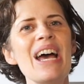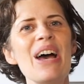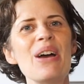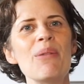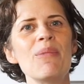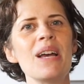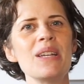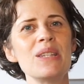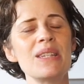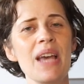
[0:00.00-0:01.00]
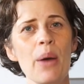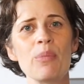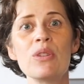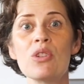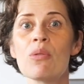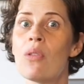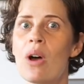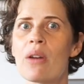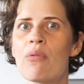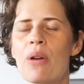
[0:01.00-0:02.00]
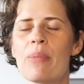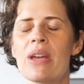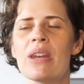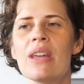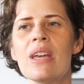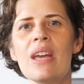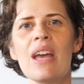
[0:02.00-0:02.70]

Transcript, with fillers: as happens to a lot of women,